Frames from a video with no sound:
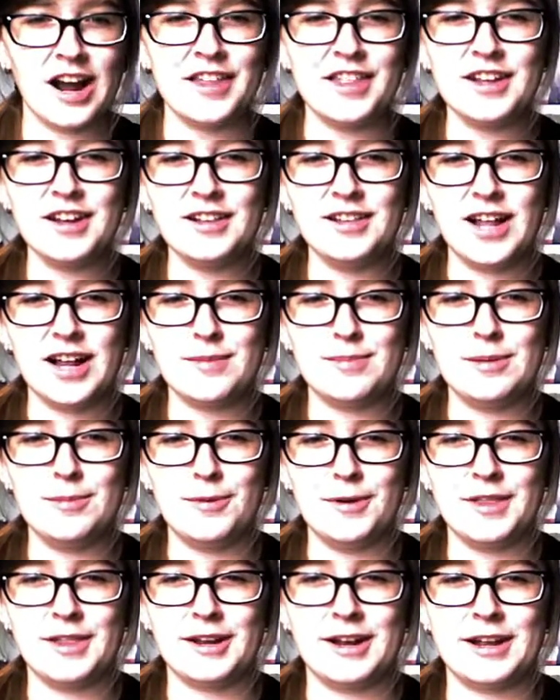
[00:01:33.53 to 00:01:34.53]
I think a lot of
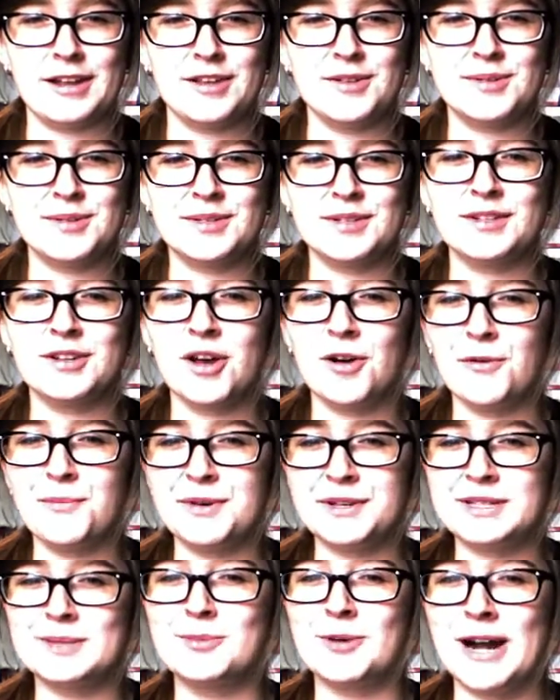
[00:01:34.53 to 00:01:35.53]
people that I used to know would
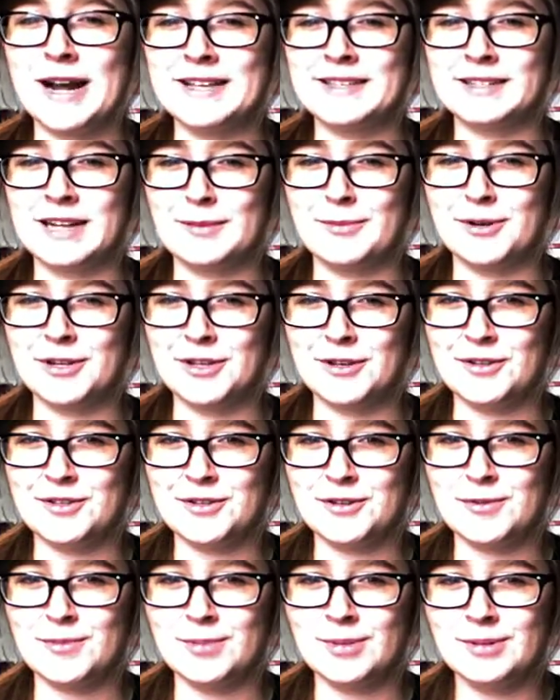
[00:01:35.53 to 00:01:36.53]
be surprised that I'm on YouTube.